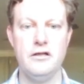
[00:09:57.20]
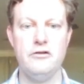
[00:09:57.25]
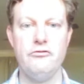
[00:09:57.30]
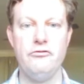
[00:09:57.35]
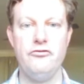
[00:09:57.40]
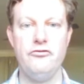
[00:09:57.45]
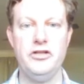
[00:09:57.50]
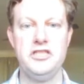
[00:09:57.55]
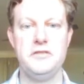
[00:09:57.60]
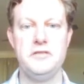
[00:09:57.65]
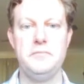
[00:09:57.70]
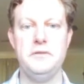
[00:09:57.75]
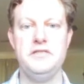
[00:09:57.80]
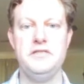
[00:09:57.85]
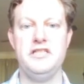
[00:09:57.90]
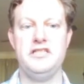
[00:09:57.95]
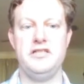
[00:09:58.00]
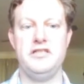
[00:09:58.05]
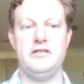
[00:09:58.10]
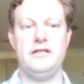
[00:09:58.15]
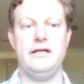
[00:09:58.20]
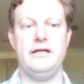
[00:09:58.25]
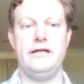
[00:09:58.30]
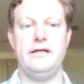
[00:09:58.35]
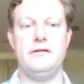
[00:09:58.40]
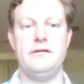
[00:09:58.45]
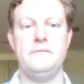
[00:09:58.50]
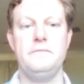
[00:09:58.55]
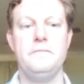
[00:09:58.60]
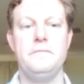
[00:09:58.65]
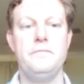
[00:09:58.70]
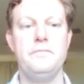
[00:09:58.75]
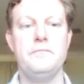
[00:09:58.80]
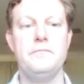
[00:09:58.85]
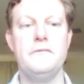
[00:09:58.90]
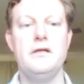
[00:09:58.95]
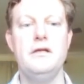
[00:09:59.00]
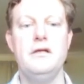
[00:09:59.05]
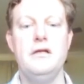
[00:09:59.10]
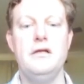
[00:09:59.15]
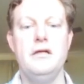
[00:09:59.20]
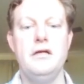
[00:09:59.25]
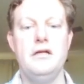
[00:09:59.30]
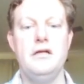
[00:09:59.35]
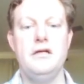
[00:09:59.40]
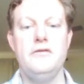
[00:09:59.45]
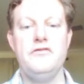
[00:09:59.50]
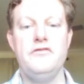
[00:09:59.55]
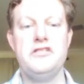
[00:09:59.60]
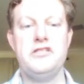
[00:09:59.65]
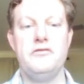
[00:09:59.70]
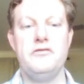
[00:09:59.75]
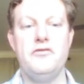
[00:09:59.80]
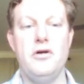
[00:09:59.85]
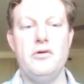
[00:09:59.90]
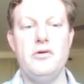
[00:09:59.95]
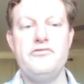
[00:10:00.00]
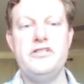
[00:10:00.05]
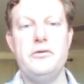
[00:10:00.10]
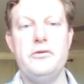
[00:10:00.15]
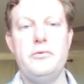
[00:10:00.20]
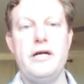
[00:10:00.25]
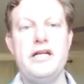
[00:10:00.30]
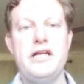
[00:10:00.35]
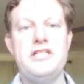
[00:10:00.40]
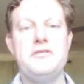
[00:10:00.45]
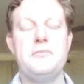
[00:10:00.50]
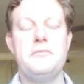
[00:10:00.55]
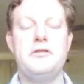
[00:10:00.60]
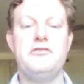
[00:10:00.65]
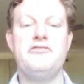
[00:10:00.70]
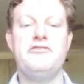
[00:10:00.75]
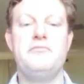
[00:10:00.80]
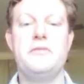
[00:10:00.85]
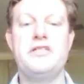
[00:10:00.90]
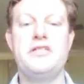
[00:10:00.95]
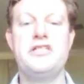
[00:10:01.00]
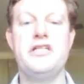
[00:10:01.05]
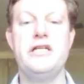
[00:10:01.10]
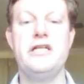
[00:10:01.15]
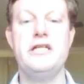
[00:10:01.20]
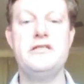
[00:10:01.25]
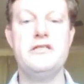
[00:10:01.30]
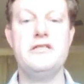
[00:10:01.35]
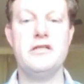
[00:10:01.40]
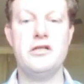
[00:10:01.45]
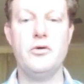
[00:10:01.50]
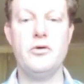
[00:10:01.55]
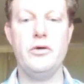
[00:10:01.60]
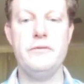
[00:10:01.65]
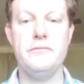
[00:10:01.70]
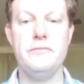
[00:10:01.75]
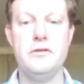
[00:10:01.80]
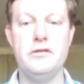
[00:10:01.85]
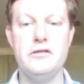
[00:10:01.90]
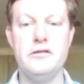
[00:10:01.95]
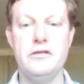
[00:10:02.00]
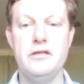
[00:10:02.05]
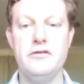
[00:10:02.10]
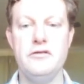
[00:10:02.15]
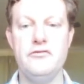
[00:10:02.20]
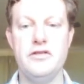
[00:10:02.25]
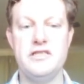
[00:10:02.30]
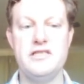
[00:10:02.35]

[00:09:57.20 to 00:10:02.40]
Fixed position layout. This involves the arrangement of machines and equipment that